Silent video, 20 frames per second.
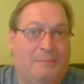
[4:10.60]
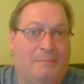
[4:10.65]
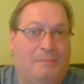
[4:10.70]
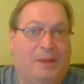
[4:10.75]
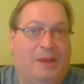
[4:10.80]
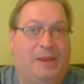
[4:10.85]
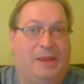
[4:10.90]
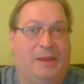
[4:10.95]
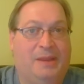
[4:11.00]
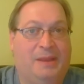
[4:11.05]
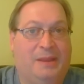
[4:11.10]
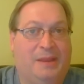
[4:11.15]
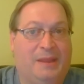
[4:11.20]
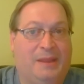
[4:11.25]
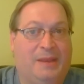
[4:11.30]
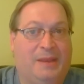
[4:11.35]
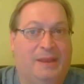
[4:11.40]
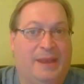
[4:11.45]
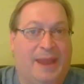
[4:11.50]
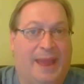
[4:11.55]
But
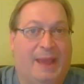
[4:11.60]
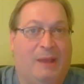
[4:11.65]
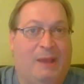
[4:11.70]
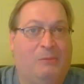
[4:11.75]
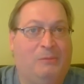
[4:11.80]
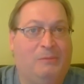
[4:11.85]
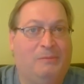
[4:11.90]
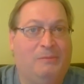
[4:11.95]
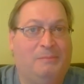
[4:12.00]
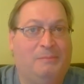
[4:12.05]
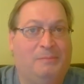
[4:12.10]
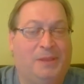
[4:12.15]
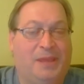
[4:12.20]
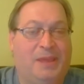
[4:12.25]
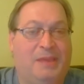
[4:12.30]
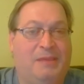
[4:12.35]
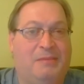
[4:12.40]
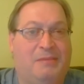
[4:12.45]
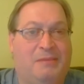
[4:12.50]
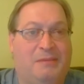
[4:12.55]
now,
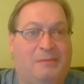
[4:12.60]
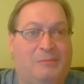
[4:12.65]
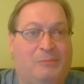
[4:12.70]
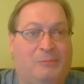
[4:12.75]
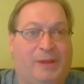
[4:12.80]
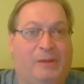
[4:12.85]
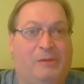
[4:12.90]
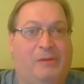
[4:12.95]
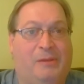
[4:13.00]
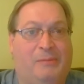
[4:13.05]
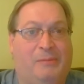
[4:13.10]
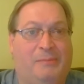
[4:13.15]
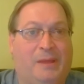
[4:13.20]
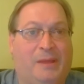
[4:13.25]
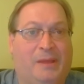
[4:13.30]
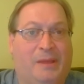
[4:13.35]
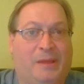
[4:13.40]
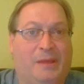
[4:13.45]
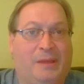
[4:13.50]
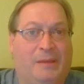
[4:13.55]
please welcome
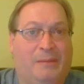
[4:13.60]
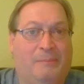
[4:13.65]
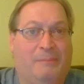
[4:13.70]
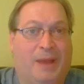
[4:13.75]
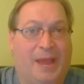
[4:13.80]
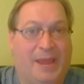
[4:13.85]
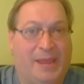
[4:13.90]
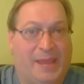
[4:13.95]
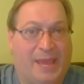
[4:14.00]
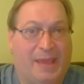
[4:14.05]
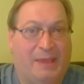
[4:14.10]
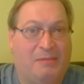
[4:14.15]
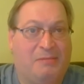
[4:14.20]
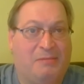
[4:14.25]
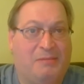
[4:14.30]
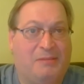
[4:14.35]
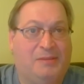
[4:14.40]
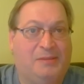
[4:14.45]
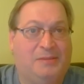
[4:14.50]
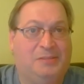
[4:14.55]
my
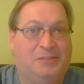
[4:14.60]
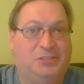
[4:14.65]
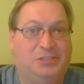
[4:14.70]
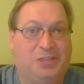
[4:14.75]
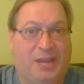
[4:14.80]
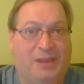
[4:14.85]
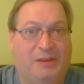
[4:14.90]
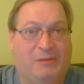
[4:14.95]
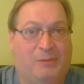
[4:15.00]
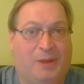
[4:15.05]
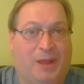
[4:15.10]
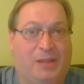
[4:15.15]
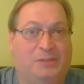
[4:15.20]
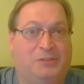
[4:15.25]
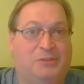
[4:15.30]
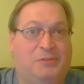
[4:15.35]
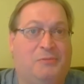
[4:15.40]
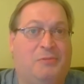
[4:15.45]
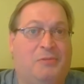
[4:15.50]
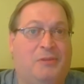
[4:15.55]
guest, Jana
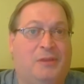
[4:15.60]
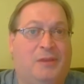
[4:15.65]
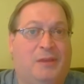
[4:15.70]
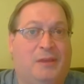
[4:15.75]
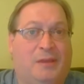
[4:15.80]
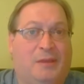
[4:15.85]
Rogers,